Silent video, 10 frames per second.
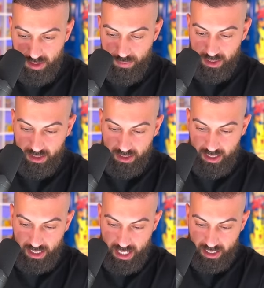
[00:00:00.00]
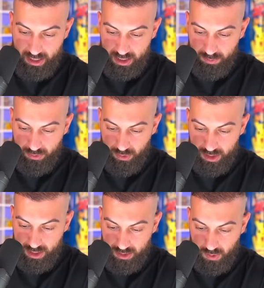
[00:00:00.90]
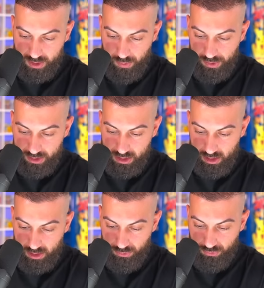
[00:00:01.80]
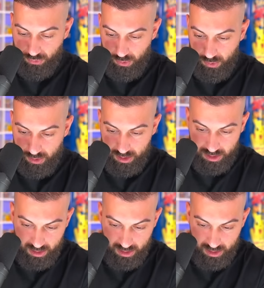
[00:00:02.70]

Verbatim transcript: I'm actually going to take it out of this and be really gentle because I want to see like the full...